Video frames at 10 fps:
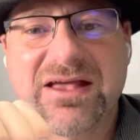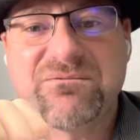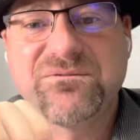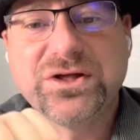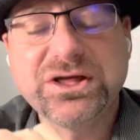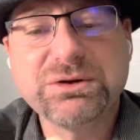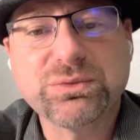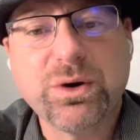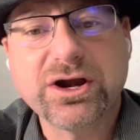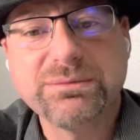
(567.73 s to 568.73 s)
filling with
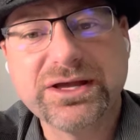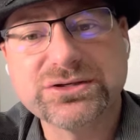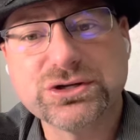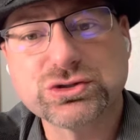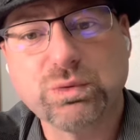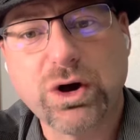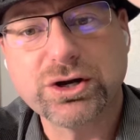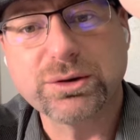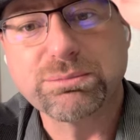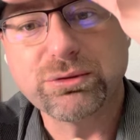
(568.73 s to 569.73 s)
water because there's
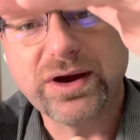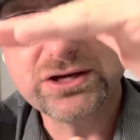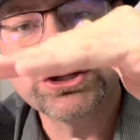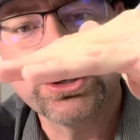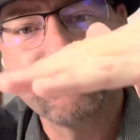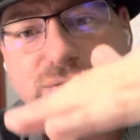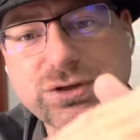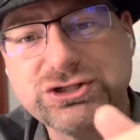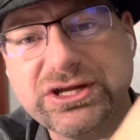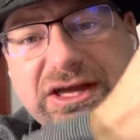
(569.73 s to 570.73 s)
water pressure
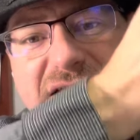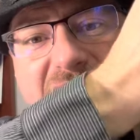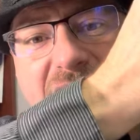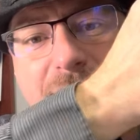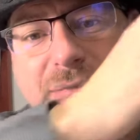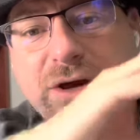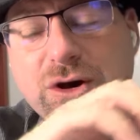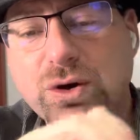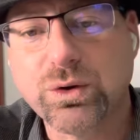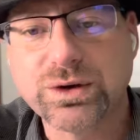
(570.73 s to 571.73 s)
pushing it up,
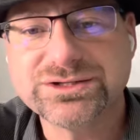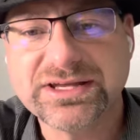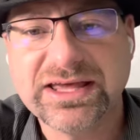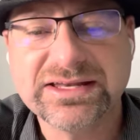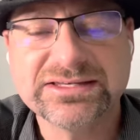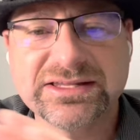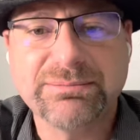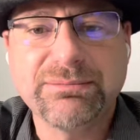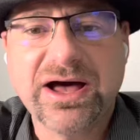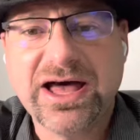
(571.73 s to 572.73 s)
or is it into the
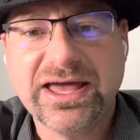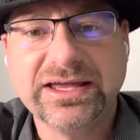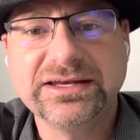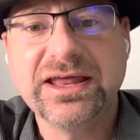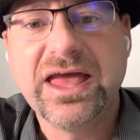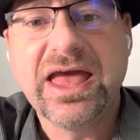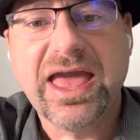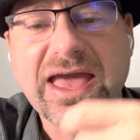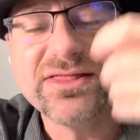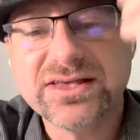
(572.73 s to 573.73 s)
mine
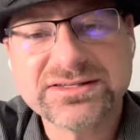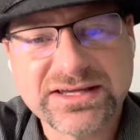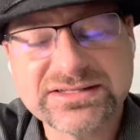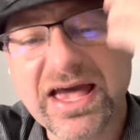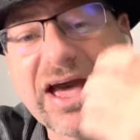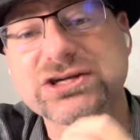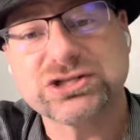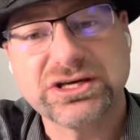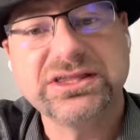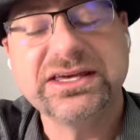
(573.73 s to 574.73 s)
and this is
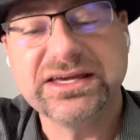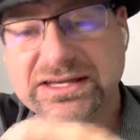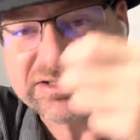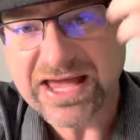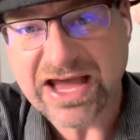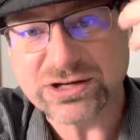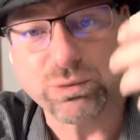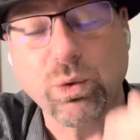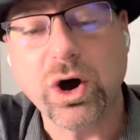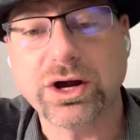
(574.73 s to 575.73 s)
actually the exact
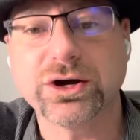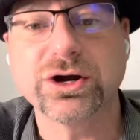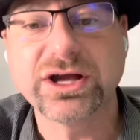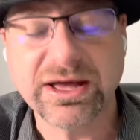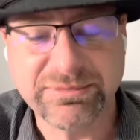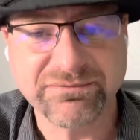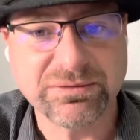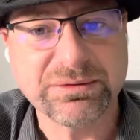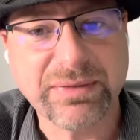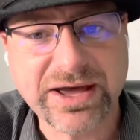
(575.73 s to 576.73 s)
water coming from
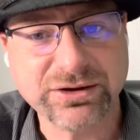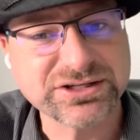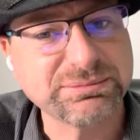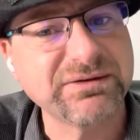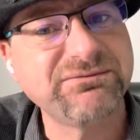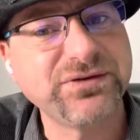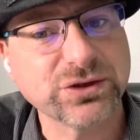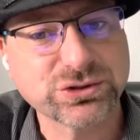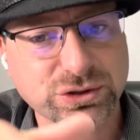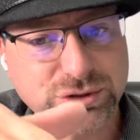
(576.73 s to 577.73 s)
the mine, or has it been
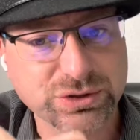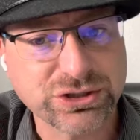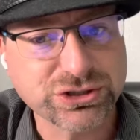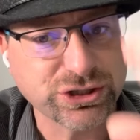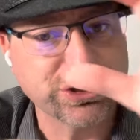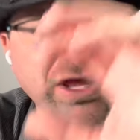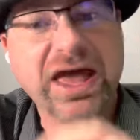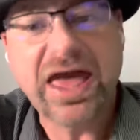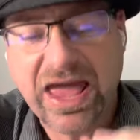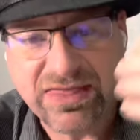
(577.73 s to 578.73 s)
filtered through the dirt
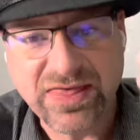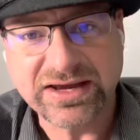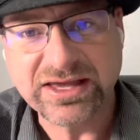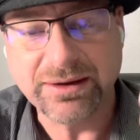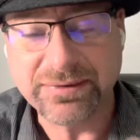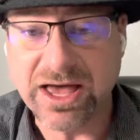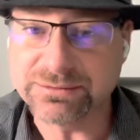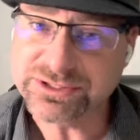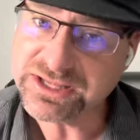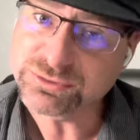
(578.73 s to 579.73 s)
and then coming up?
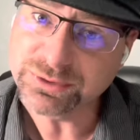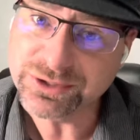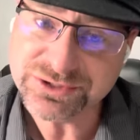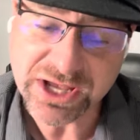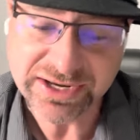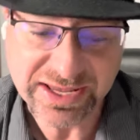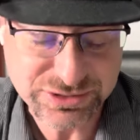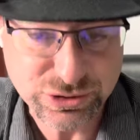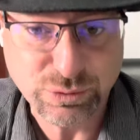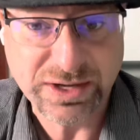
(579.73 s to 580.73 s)
So that's one of those
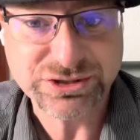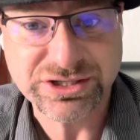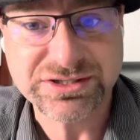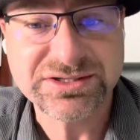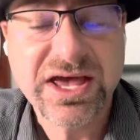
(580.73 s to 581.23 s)
unanswered questions